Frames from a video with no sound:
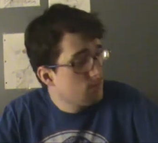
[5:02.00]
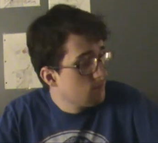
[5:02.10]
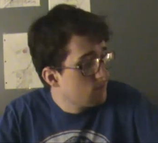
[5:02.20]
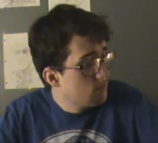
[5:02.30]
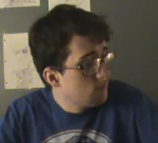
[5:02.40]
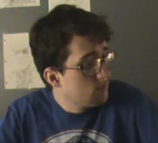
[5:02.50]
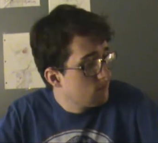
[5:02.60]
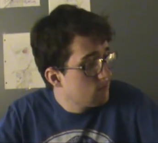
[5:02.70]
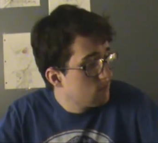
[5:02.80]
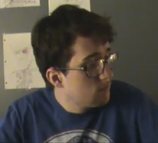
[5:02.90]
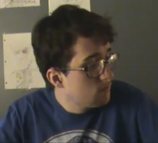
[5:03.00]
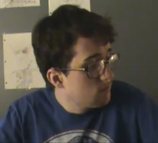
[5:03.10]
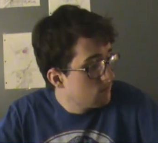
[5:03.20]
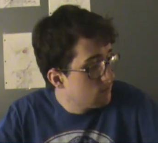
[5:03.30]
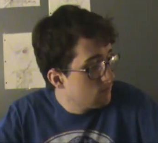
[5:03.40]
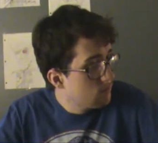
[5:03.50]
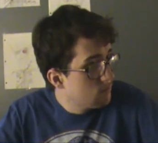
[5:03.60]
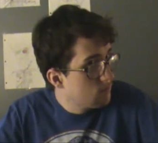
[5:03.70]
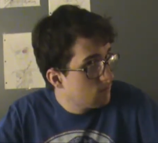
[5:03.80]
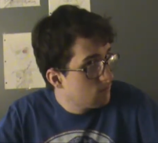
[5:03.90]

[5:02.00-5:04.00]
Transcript: No one is speaking in this clip.